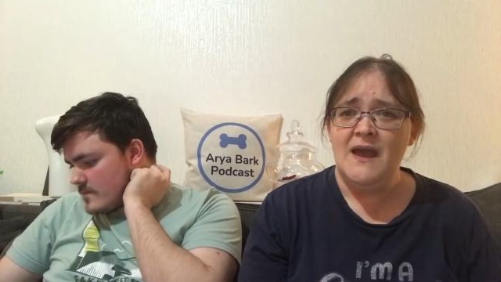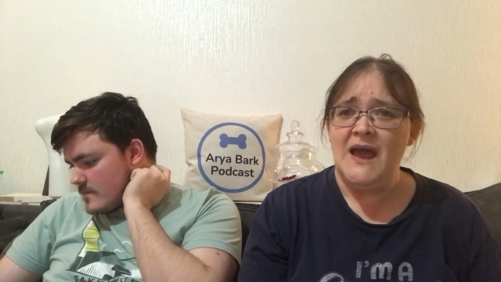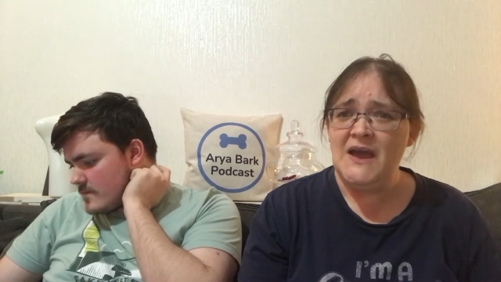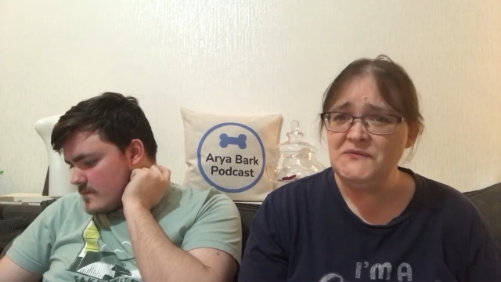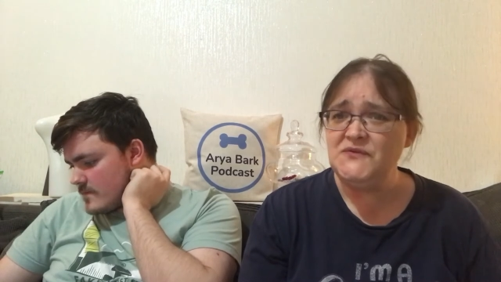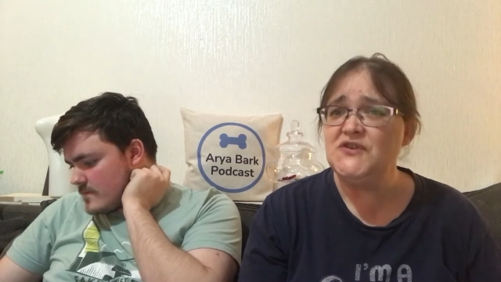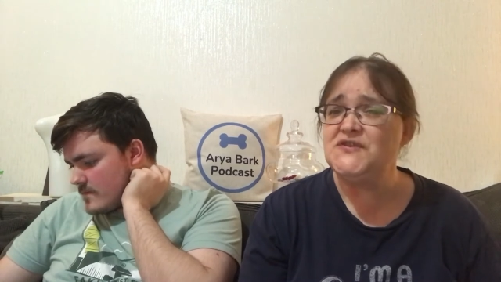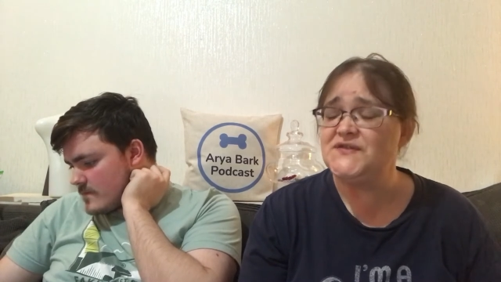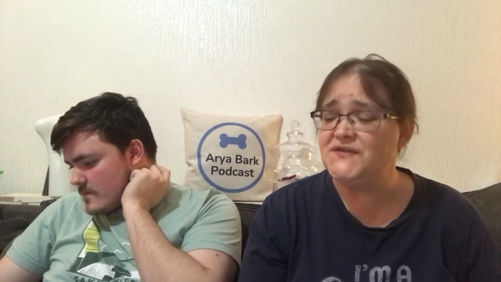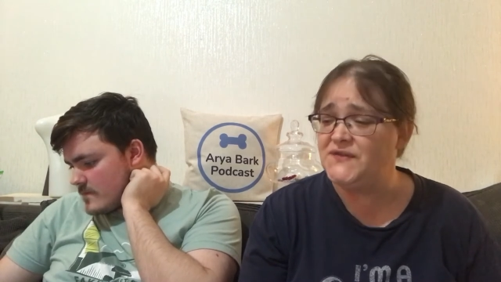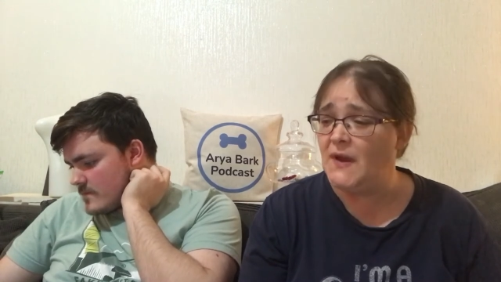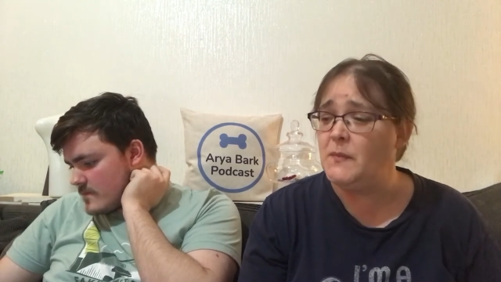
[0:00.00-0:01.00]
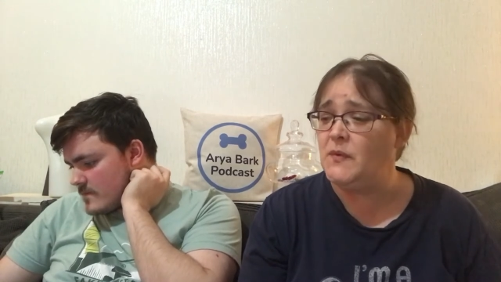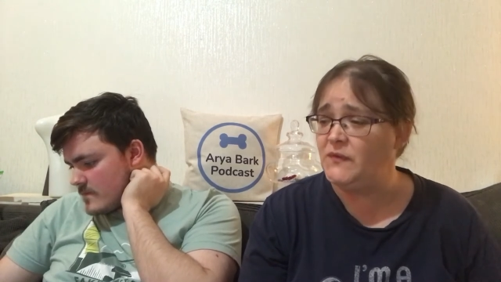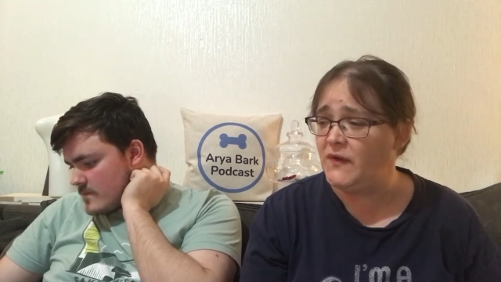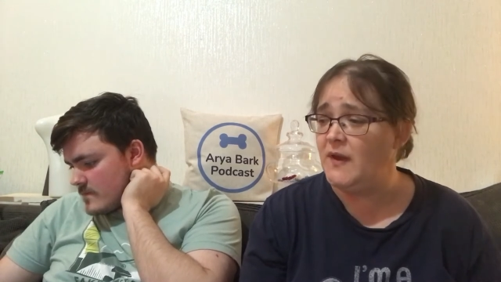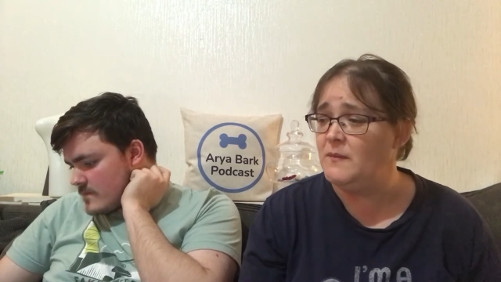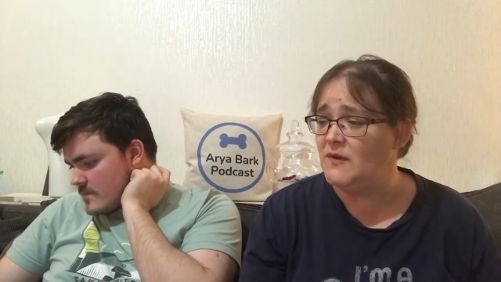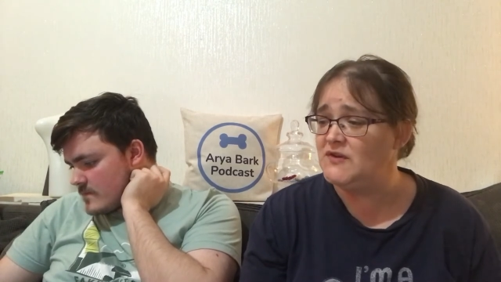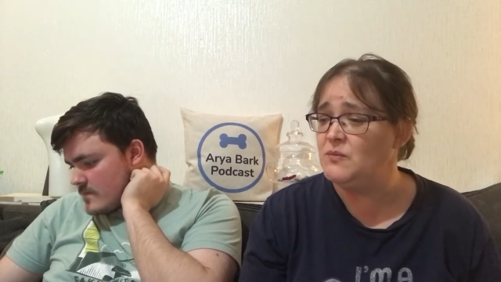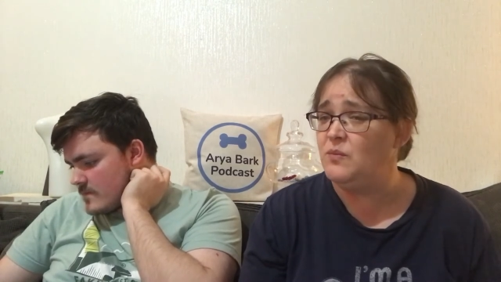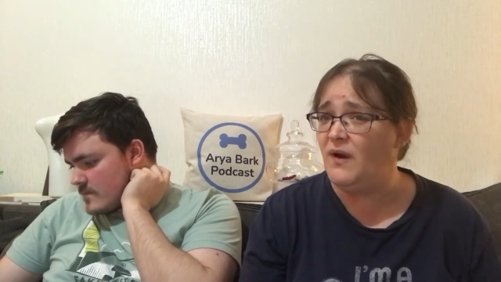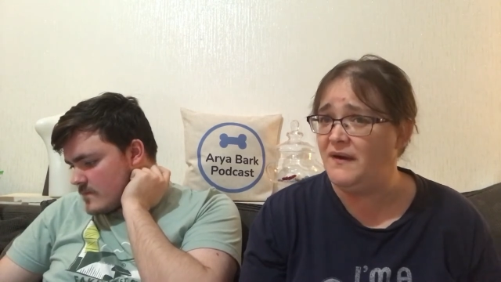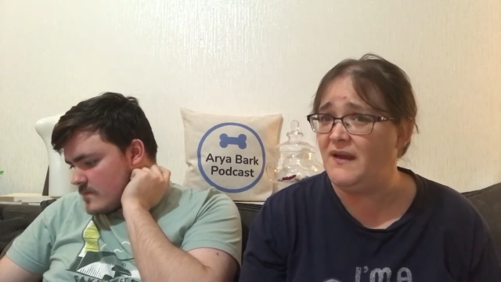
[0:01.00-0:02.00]
Speaker 1: I've just doubled how much
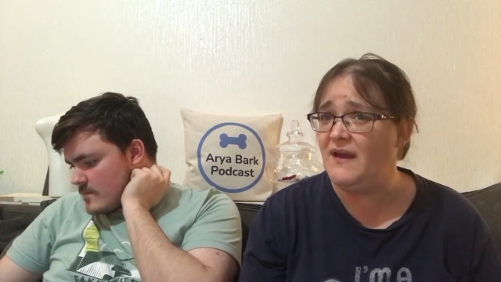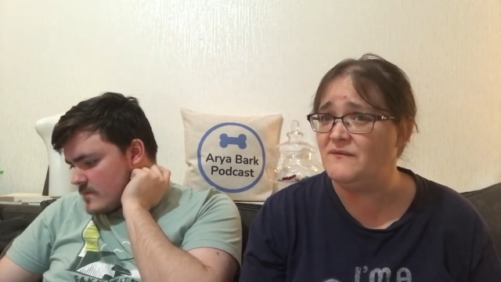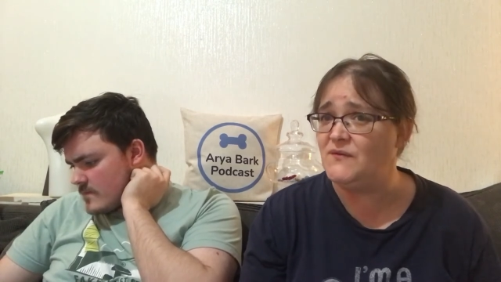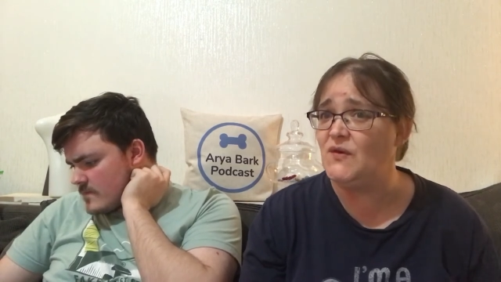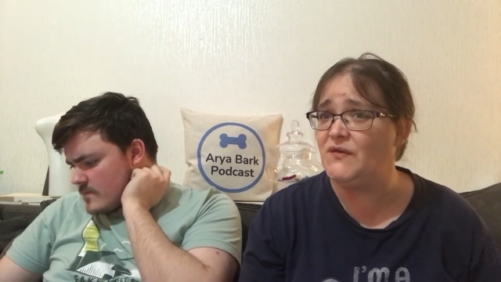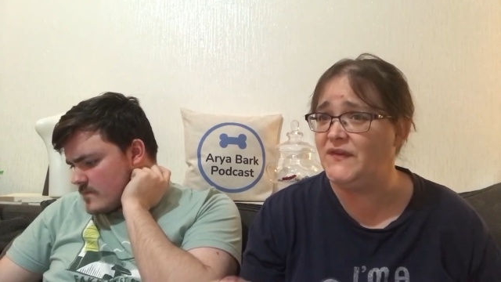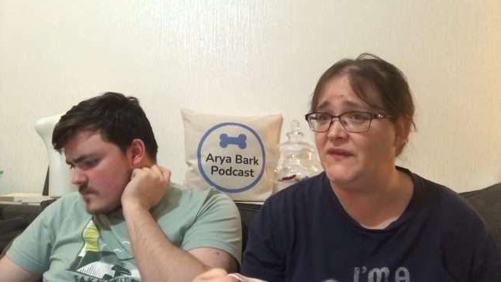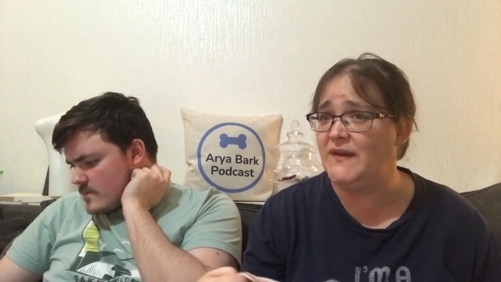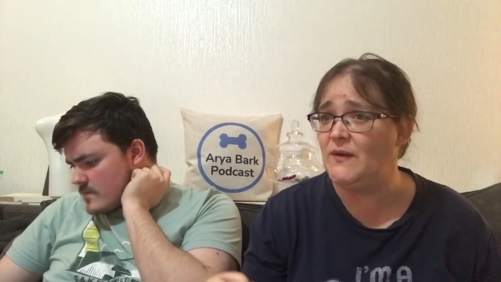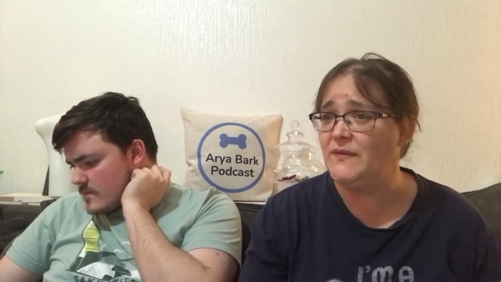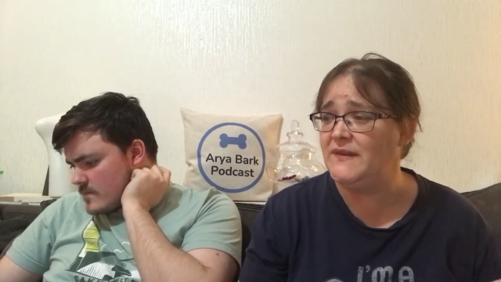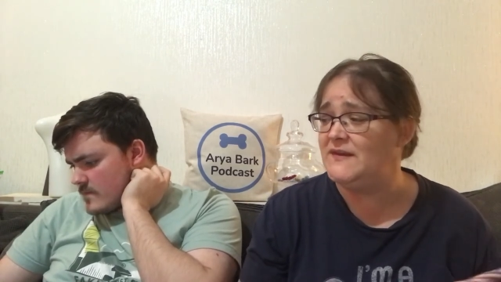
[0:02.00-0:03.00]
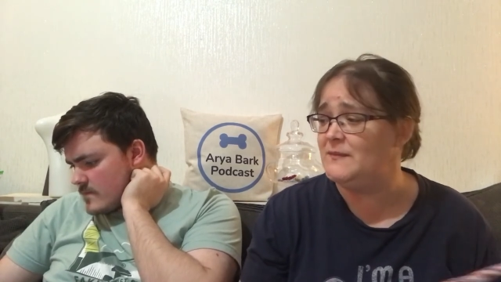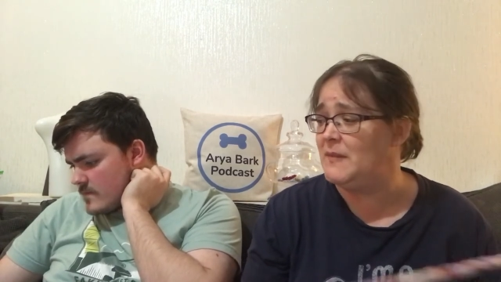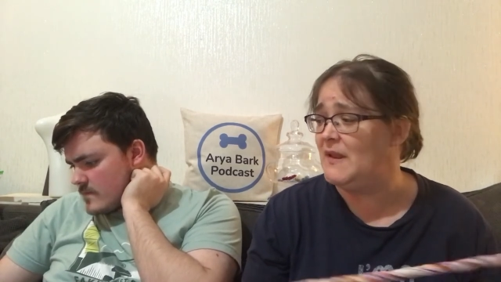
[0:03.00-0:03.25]
work I've got today on these